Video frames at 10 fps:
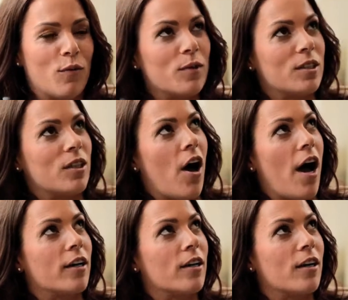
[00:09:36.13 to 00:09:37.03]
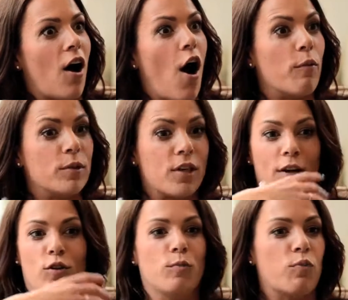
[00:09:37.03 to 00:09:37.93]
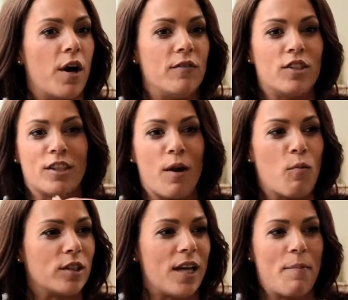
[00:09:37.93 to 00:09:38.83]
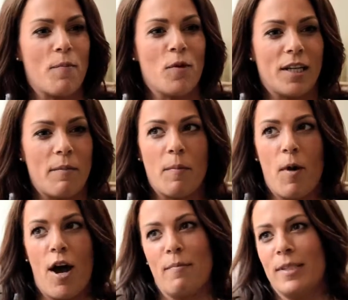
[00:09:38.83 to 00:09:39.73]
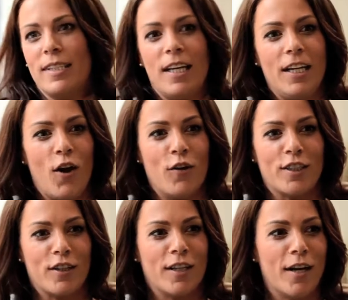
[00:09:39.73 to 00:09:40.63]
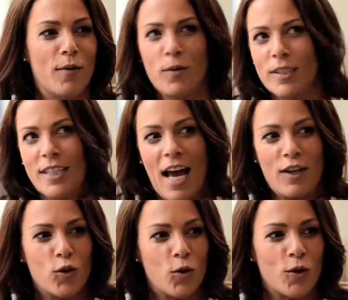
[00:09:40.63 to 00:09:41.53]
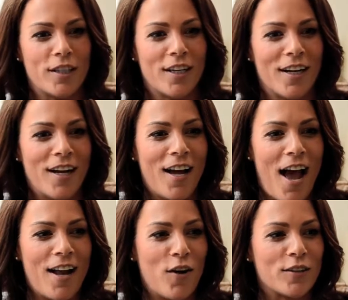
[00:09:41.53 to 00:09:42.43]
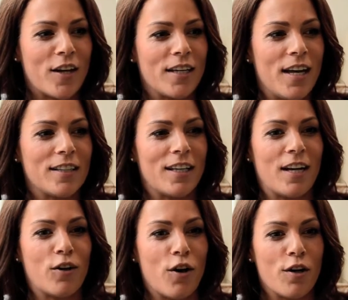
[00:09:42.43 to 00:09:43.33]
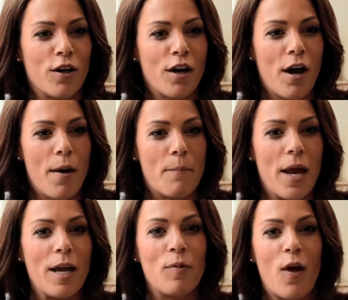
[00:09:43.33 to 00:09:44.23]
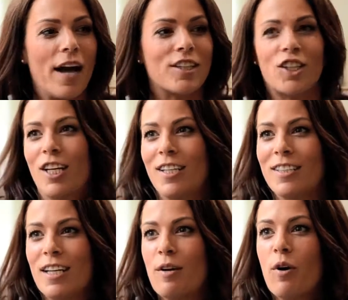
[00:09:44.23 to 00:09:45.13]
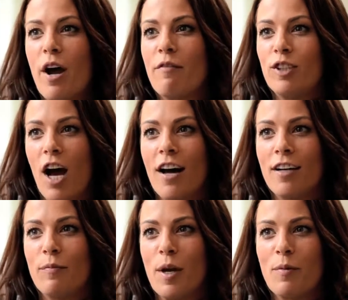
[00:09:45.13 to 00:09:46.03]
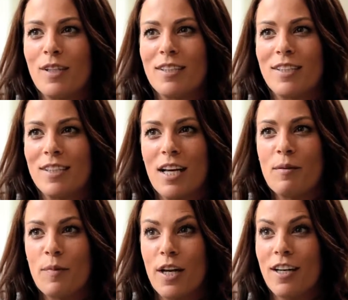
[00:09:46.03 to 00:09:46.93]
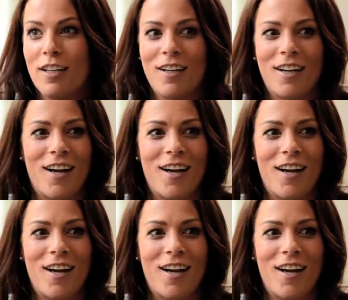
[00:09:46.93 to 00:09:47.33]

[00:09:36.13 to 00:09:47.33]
I couldn't breathe. She's like, what's happened? I'm like, I'm a CEO. And she goes, well, isn't that good? And I was like, yes. And I go, people actually can see what I've done. People can see me.